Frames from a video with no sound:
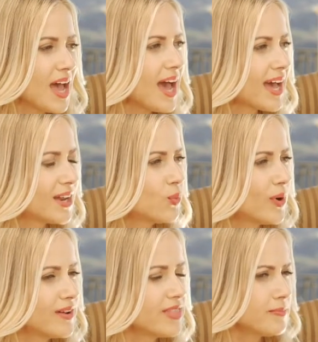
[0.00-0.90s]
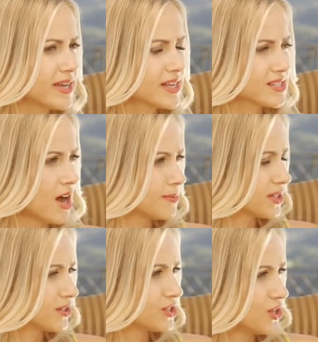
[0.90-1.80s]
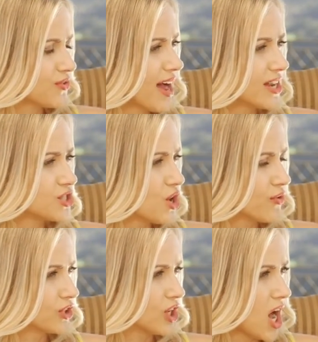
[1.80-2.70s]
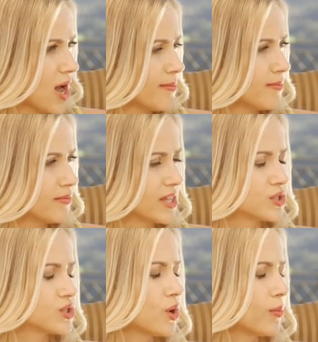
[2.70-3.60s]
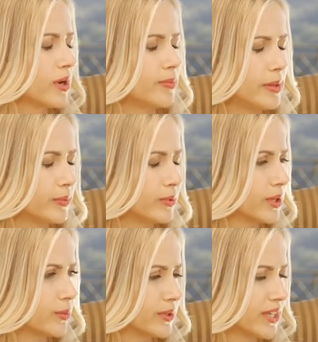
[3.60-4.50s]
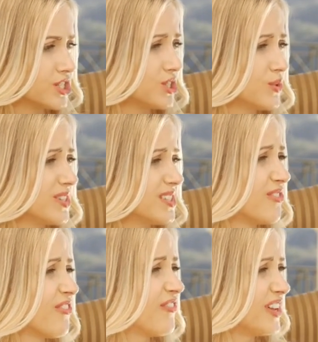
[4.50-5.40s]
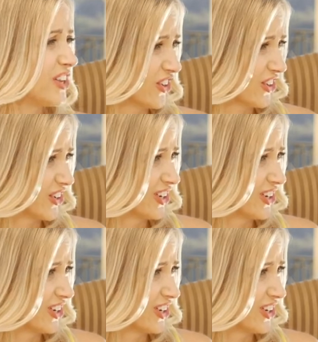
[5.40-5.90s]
And one of the biggest obstacles you've had to overcome that so many people can relate to is fear.